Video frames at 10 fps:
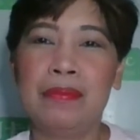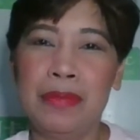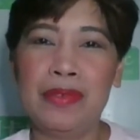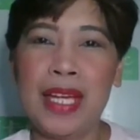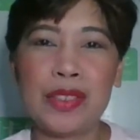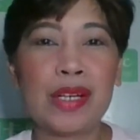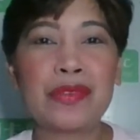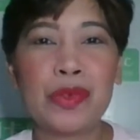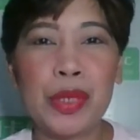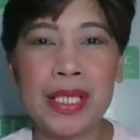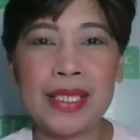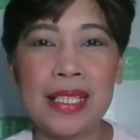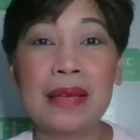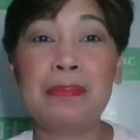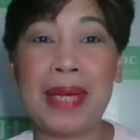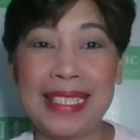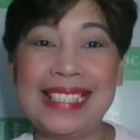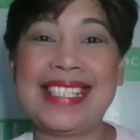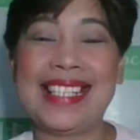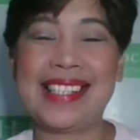prevent or avoid
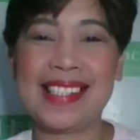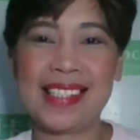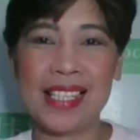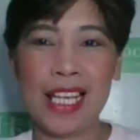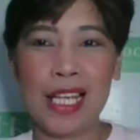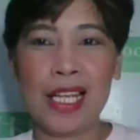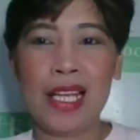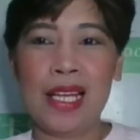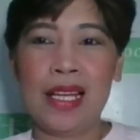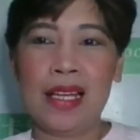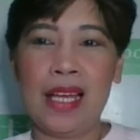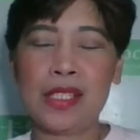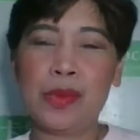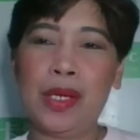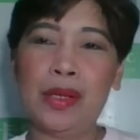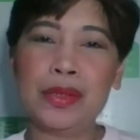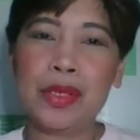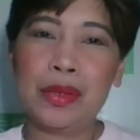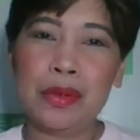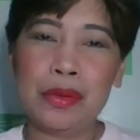penalties. As we all
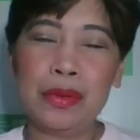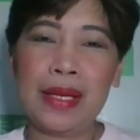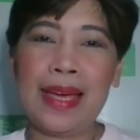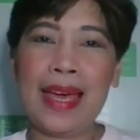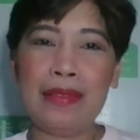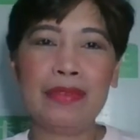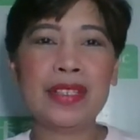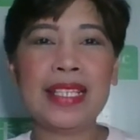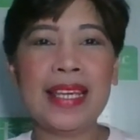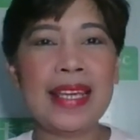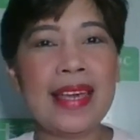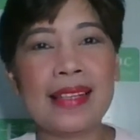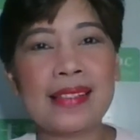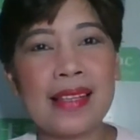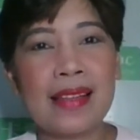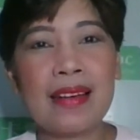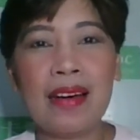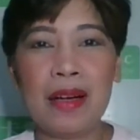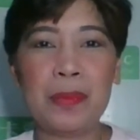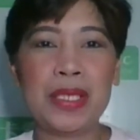know, every ESL
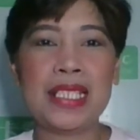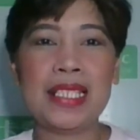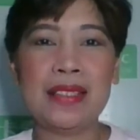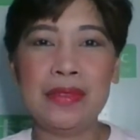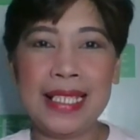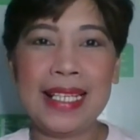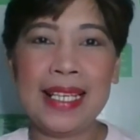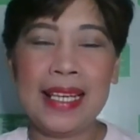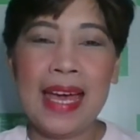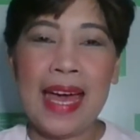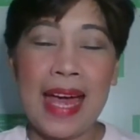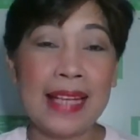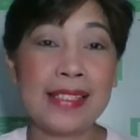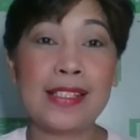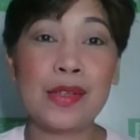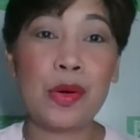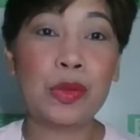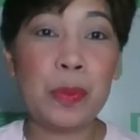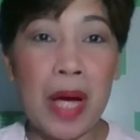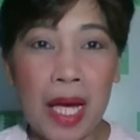company really has its
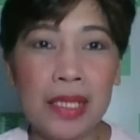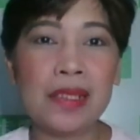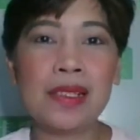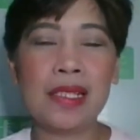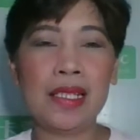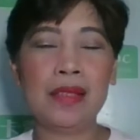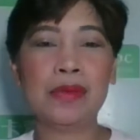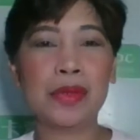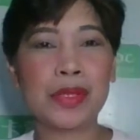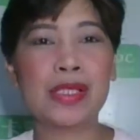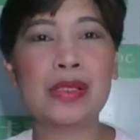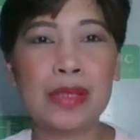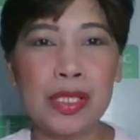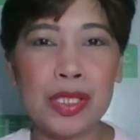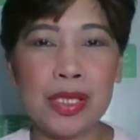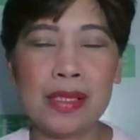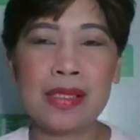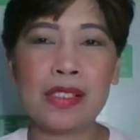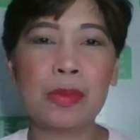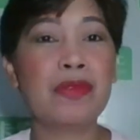own policy, rules, and
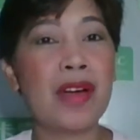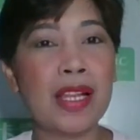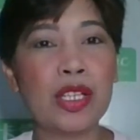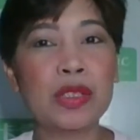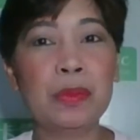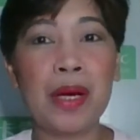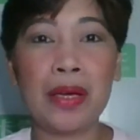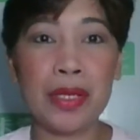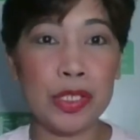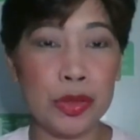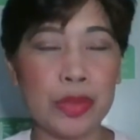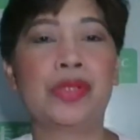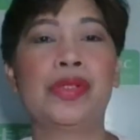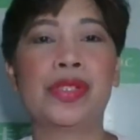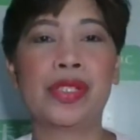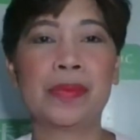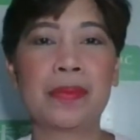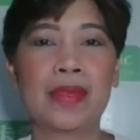regulations to be followed by their tutors.